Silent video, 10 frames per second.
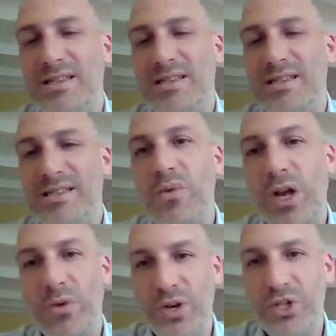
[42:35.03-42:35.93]
these are
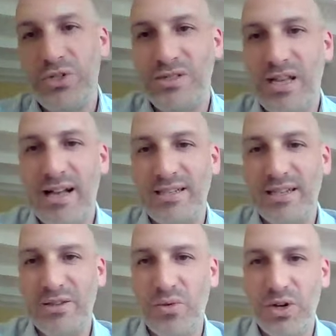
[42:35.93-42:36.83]
anyway questions
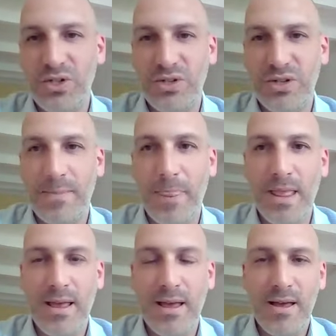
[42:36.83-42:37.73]
asked in the
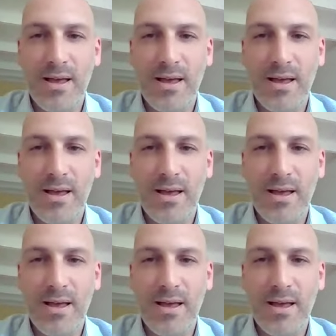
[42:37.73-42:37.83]
questionnaire.